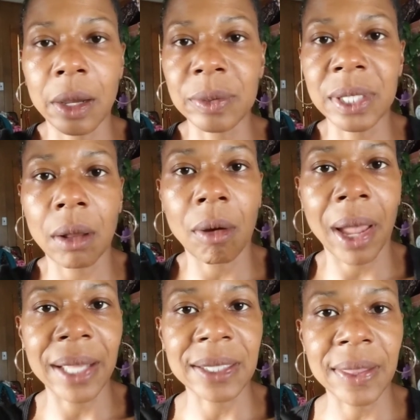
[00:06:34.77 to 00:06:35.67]
did all
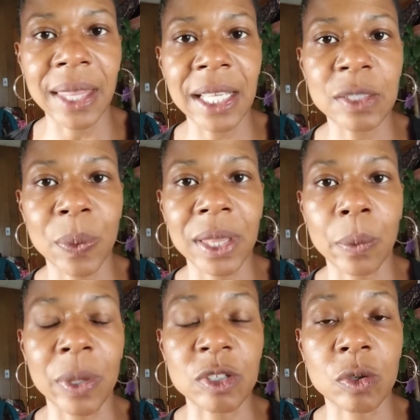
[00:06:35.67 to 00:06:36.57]
kinds of things with
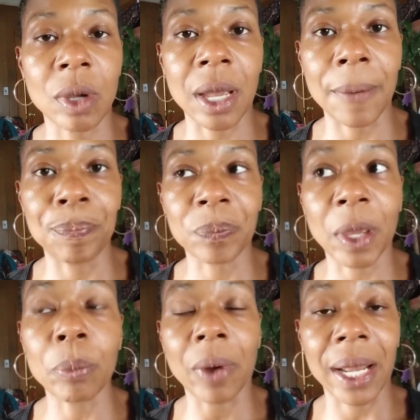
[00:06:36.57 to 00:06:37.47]
it, which
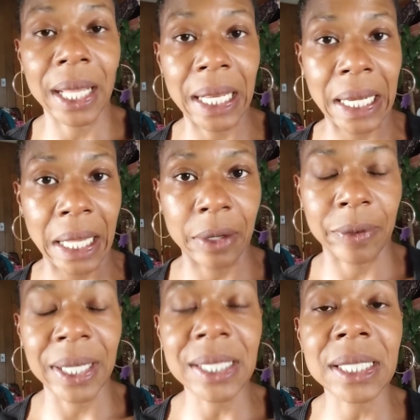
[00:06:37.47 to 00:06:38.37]
brought in an
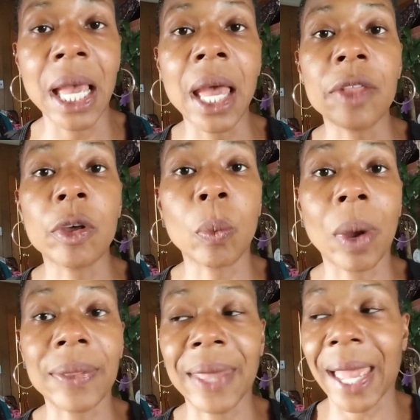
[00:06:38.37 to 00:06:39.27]
increase. The
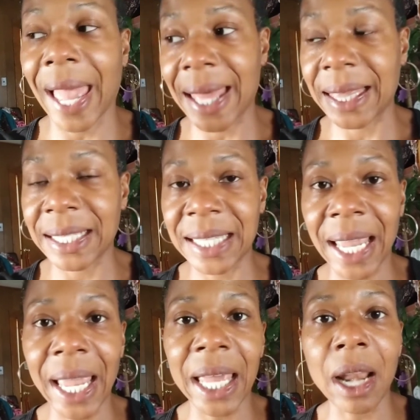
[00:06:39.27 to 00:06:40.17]
one that had the
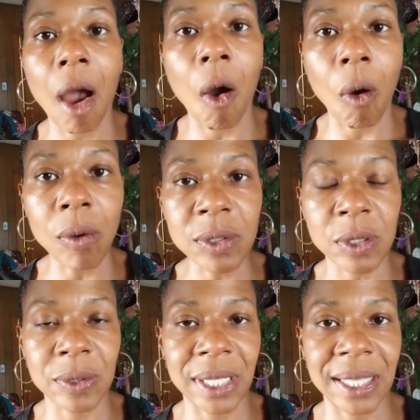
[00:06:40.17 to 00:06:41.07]
10
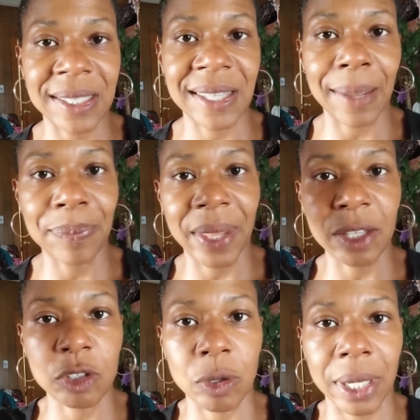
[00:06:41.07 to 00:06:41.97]
also did the same thing,
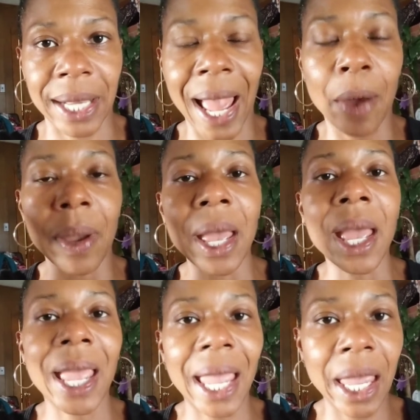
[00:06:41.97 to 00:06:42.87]
took it out,
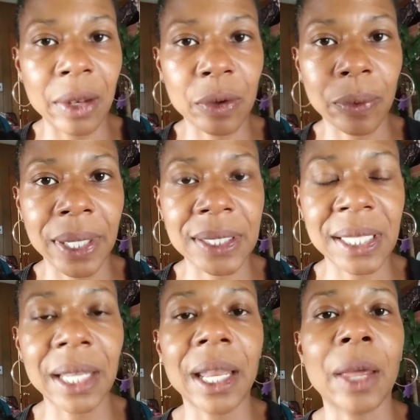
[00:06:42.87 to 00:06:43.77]
increased
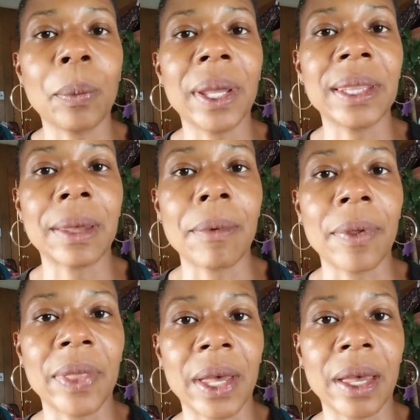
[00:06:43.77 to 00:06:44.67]
it. And when
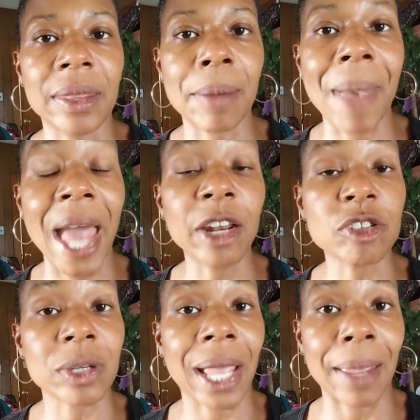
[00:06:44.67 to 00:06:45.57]
the
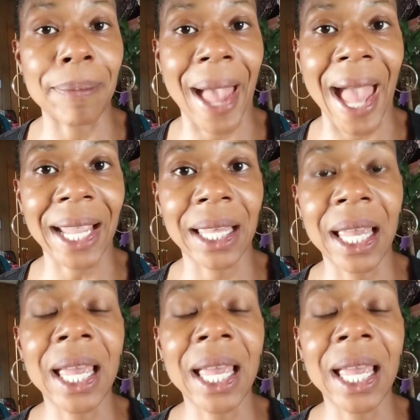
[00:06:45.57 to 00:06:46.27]
manager came back,